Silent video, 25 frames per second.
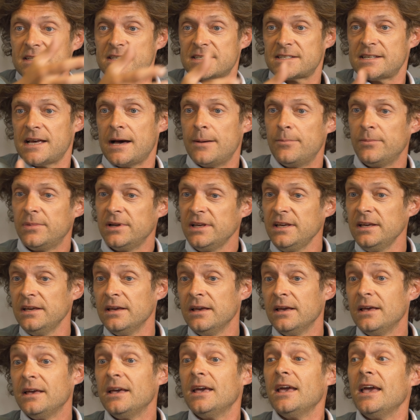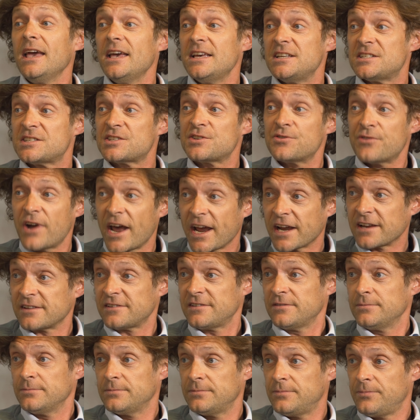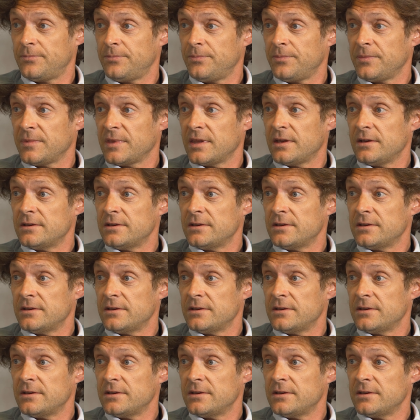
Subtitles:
assembly is tracked. Yeah.